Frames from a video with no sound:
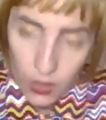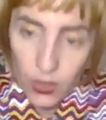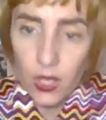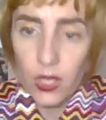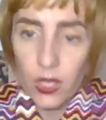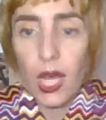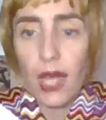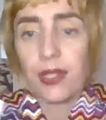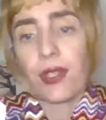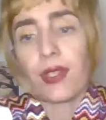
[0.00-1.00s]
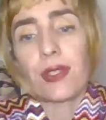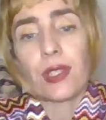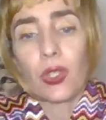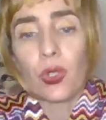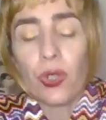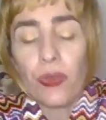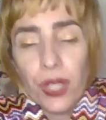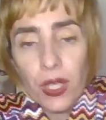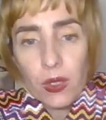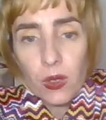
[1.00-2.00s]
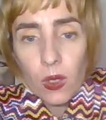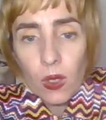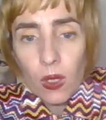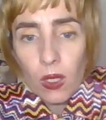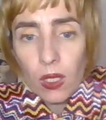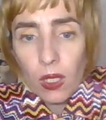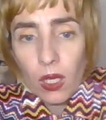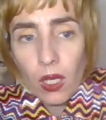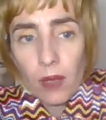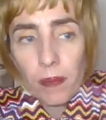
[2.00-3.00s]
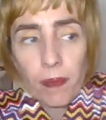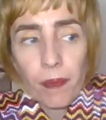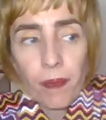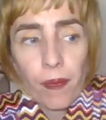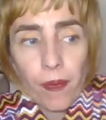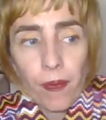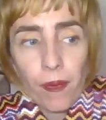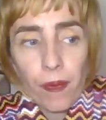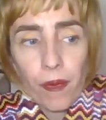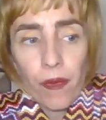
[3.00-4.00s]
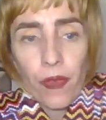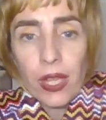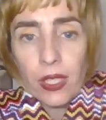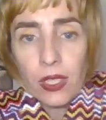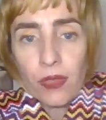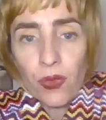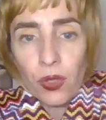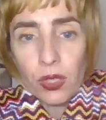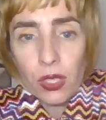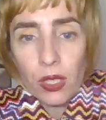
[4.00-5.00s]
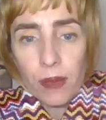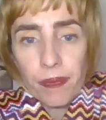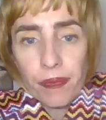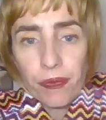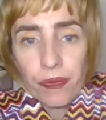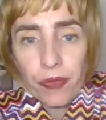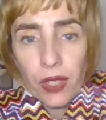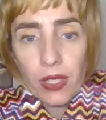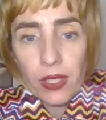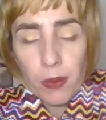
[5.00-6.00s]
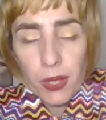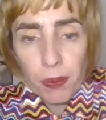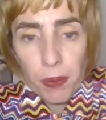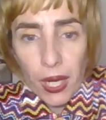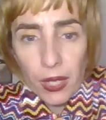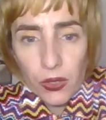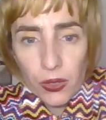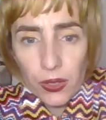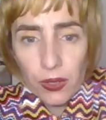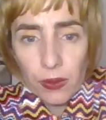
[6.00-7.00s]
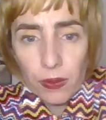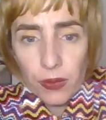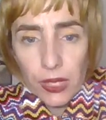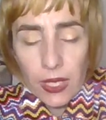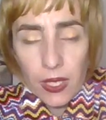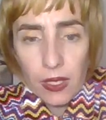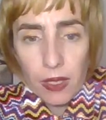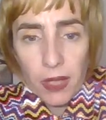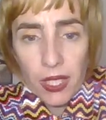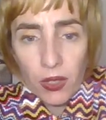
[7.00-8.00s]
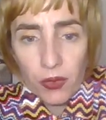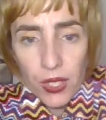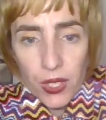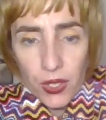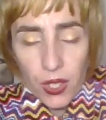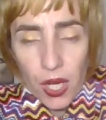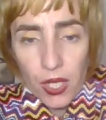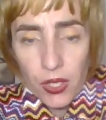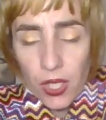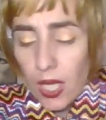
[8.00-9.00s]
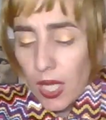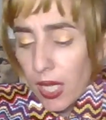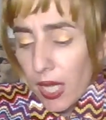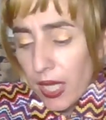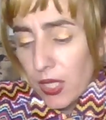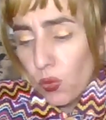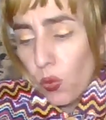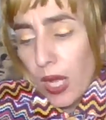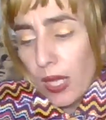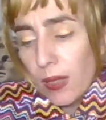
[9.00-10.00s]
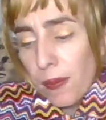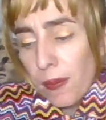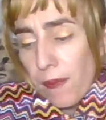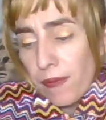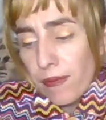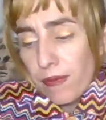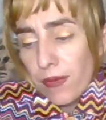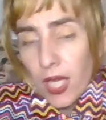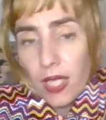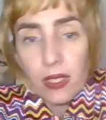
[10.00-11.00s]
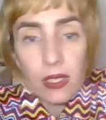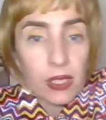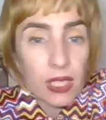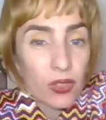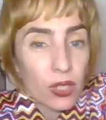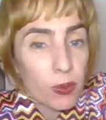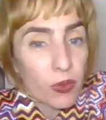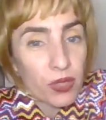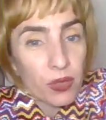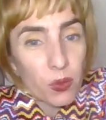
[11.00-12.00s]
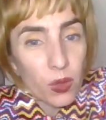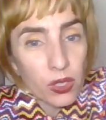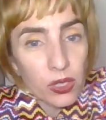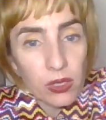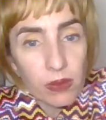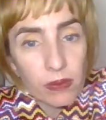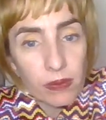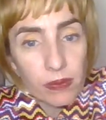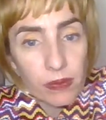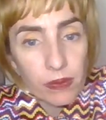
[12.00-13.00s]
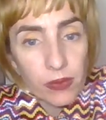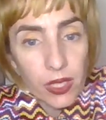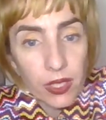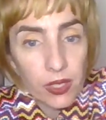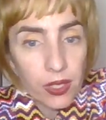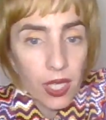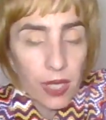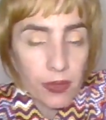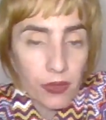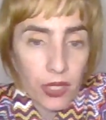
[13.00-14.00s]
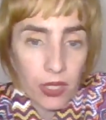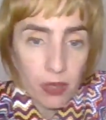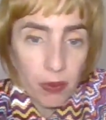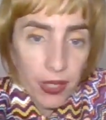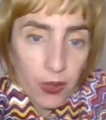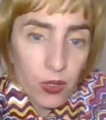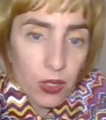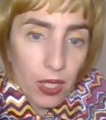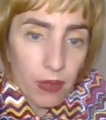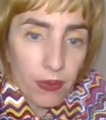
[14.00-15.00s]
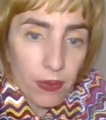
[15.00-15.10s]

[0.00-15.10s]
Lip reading: This guy is insecure of his um, feelings for the intimate partner. That is the meaning of this card. As well, it's a synonym of divorce. Here it comes, read it by yourself.